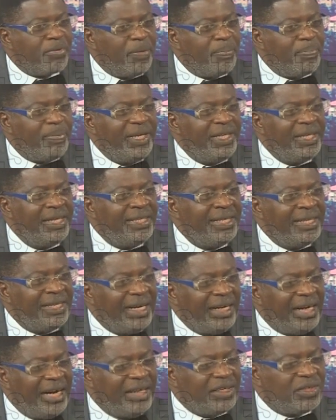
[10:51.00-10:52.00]
properly
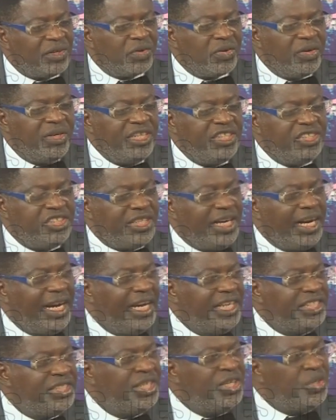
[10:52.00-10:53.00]
and thoroughly
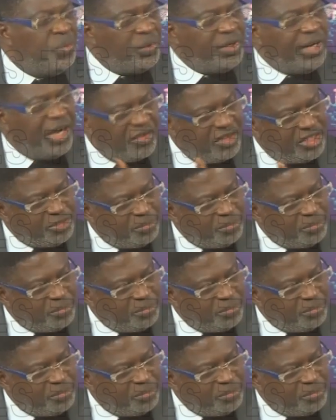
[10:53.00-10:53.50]
charged with our